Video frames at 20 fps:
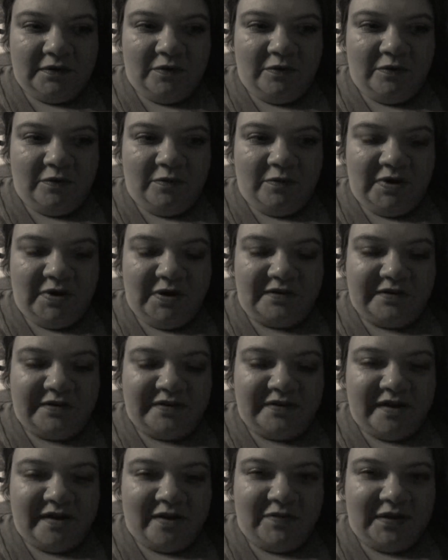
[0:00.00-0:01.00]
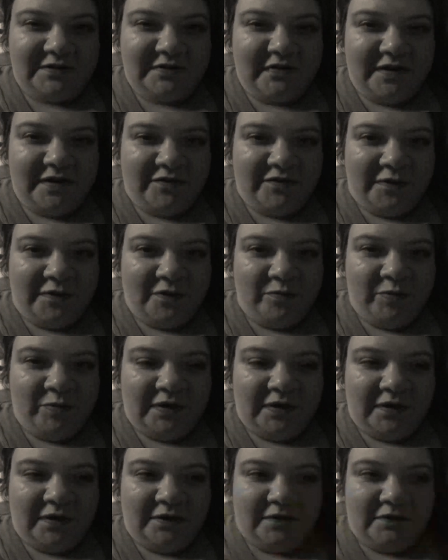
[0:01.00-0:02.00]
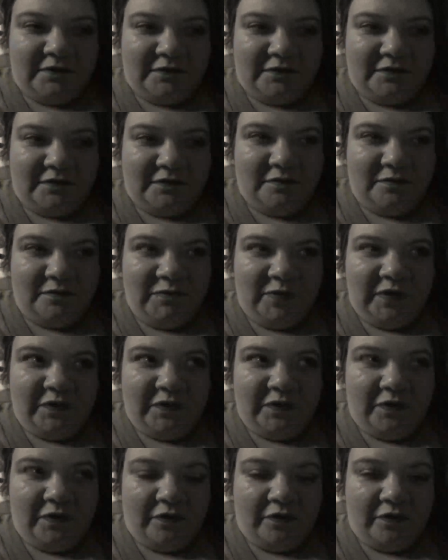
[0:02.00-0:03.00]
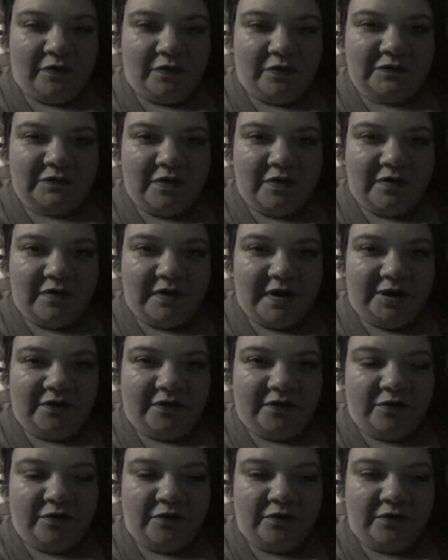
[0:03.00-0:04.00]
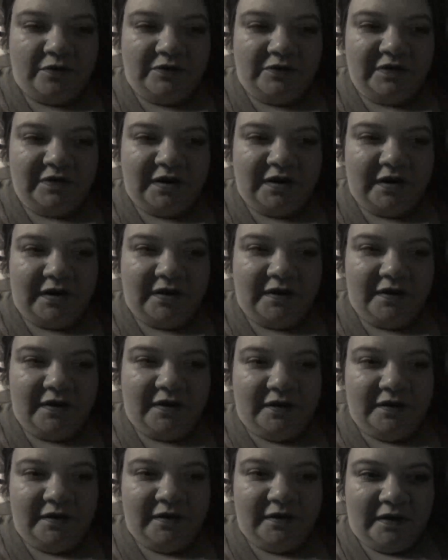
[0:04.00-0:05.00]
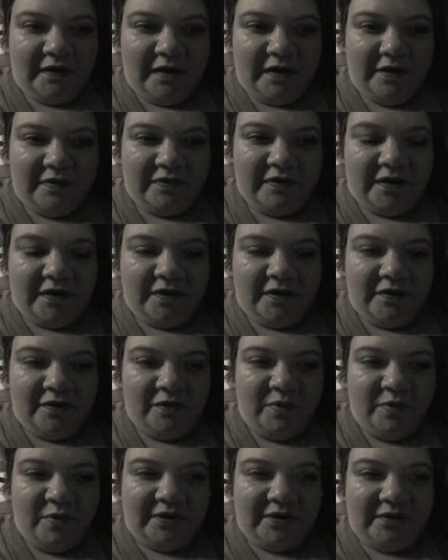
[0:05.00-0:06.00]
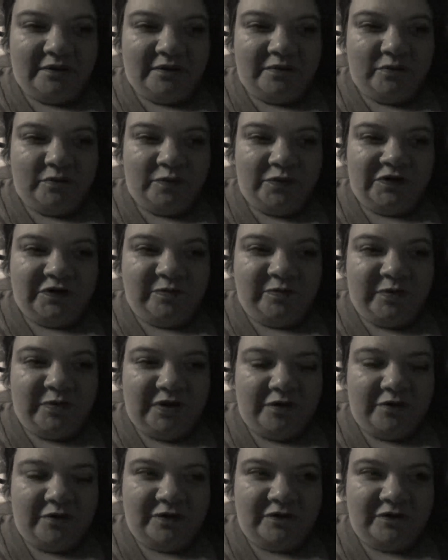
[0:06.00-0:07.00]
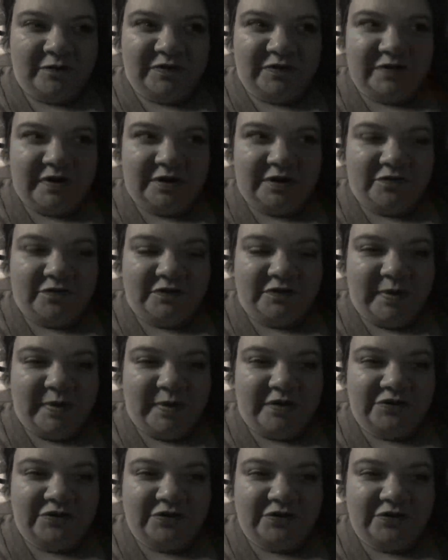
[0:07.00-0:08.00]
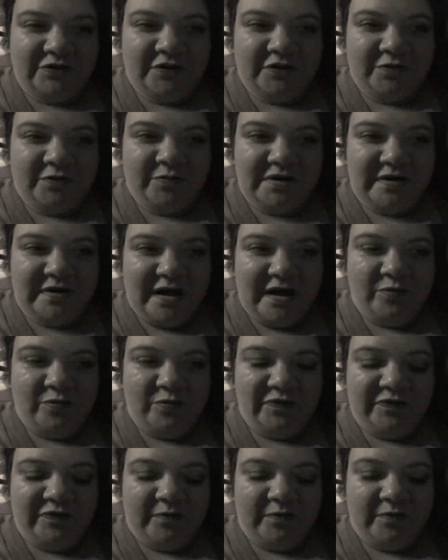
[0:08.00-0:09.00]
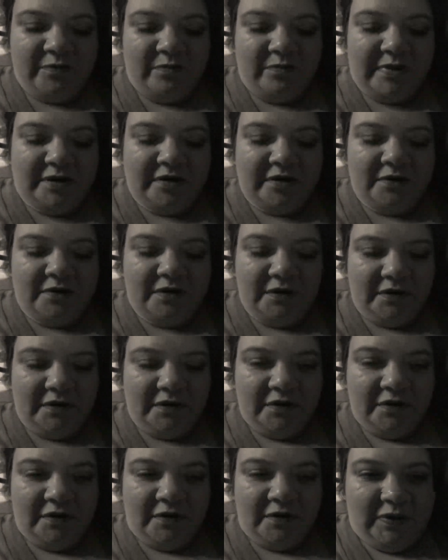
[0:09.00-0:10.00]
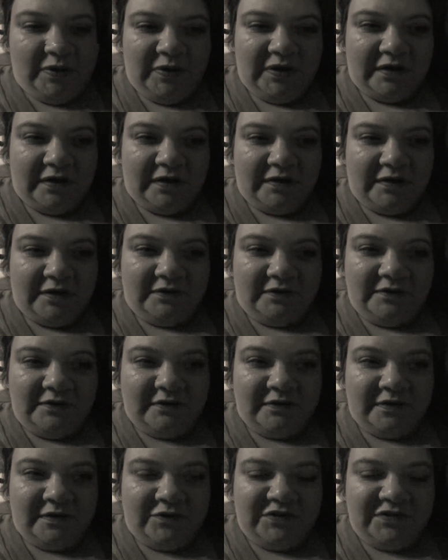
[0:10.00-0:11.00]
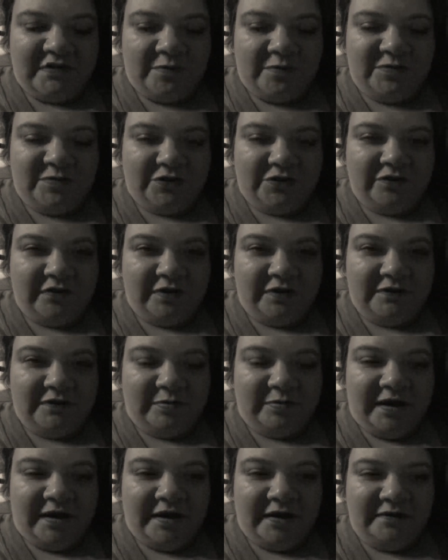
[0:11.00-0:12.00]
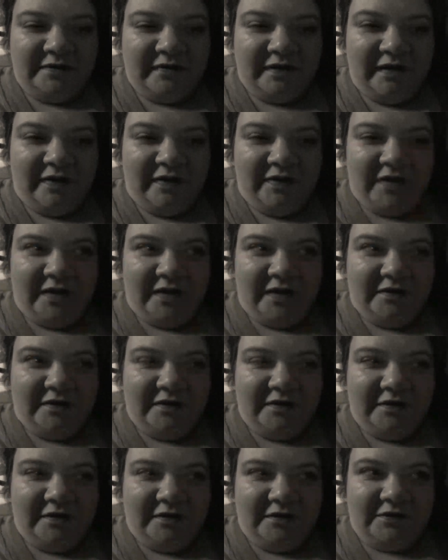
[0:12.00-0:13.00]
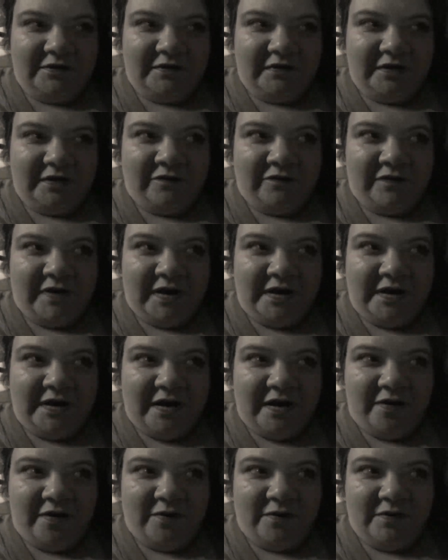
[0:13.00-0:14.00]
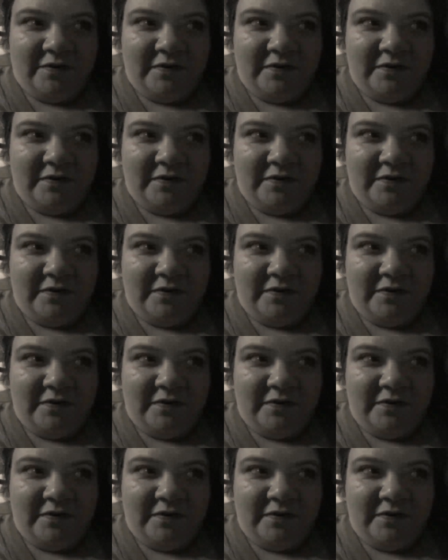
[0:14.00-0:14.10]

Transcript: we didn't get to have Thanksgiving because me and the girls all had colds, and I thought, well, we'll just make Christmas extra special, and my dad will be feeling better because I have a stem cell transplant, and then to like find out